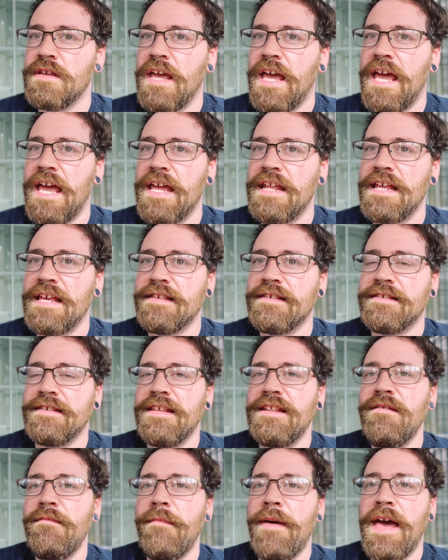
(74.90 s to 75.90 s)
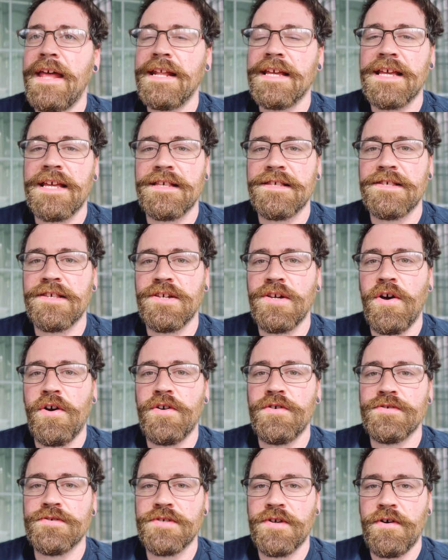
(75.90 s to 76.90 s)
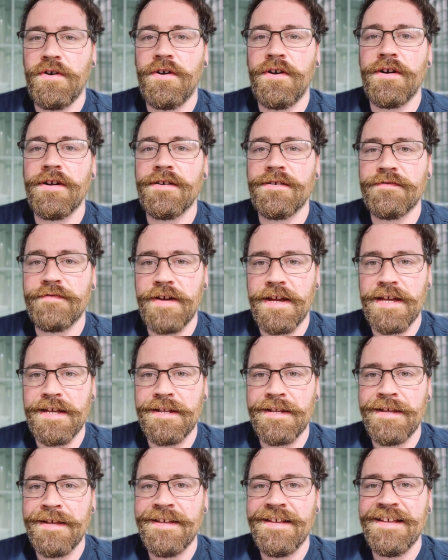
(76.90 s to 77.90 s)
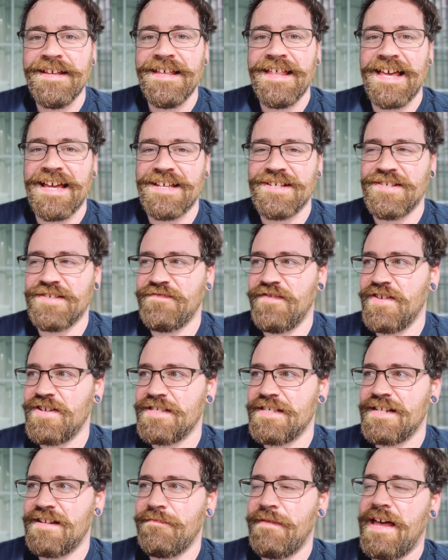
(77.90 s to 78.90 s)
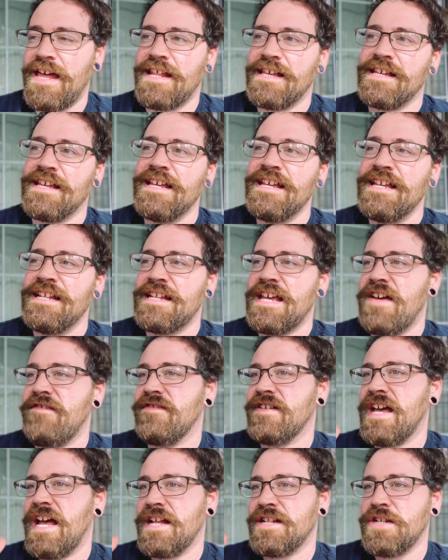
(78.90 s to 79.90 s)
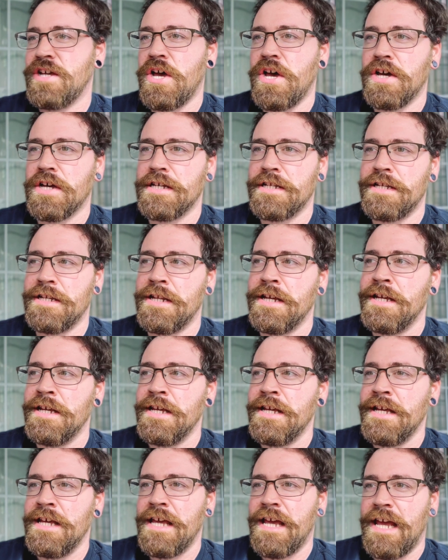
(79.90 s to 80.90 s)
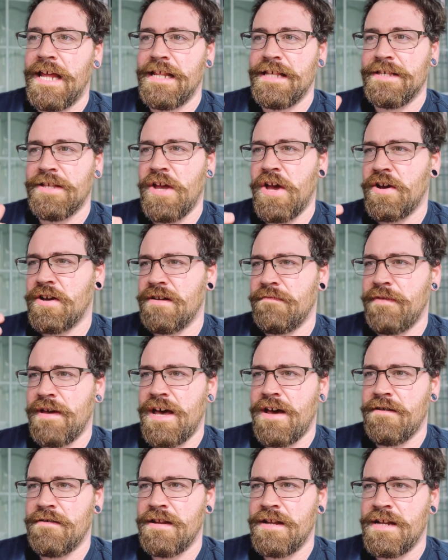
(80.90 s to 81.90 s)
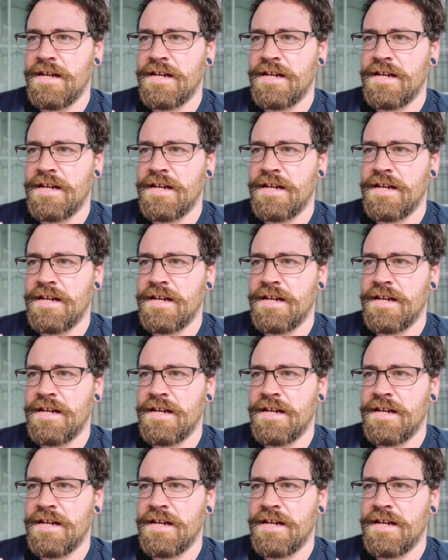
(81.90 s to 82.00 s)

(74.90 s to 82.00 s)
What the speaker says: And as cinematic as cigars are, right? Like, it's just very cinematic to have a guy talking, and he's talking about,